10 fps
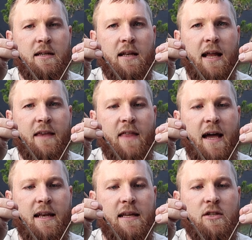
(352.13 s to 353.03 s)
like
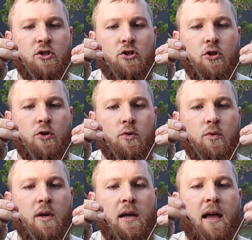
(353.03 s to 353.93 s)
that into two.
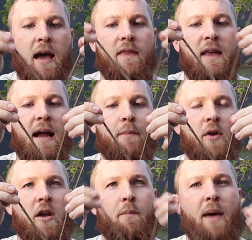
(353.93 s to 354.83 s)
And then I'm
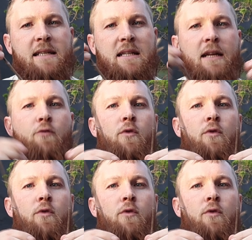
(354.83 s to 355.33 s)
going to basically